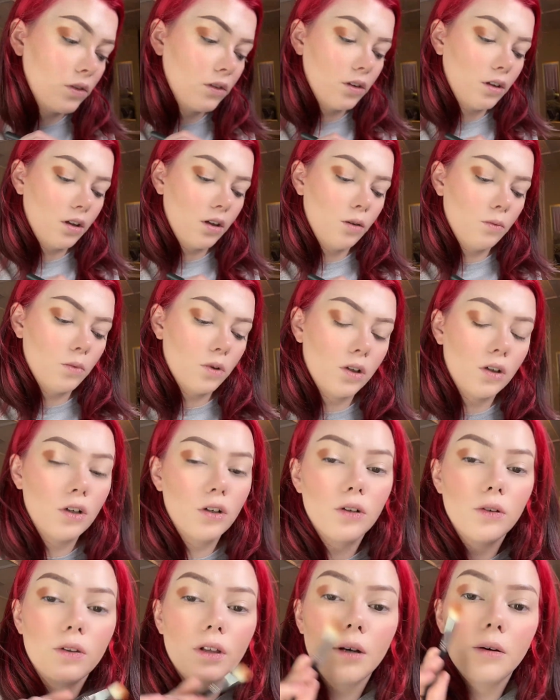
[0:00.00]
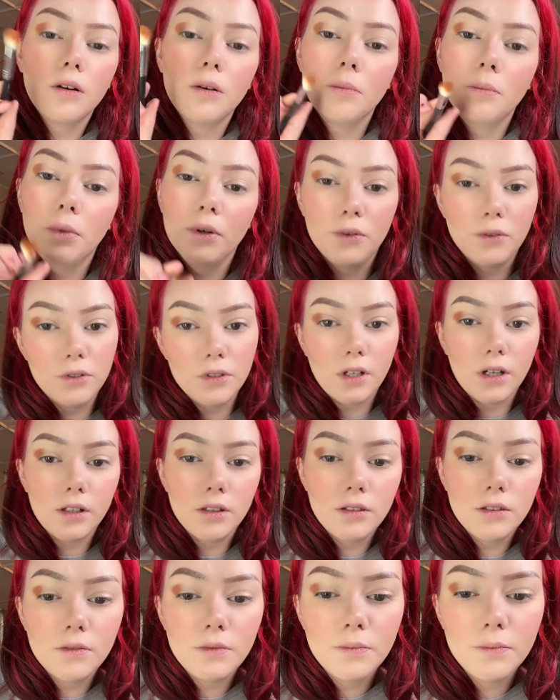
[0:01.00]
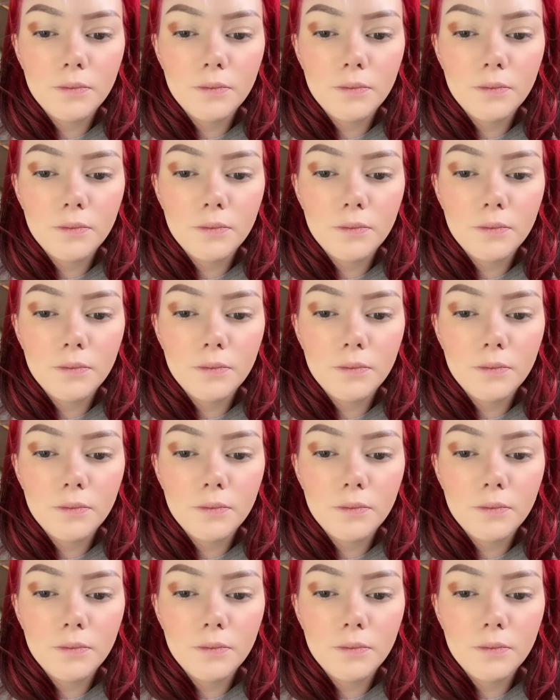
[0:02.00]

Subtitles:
And we're going to do that on both sides.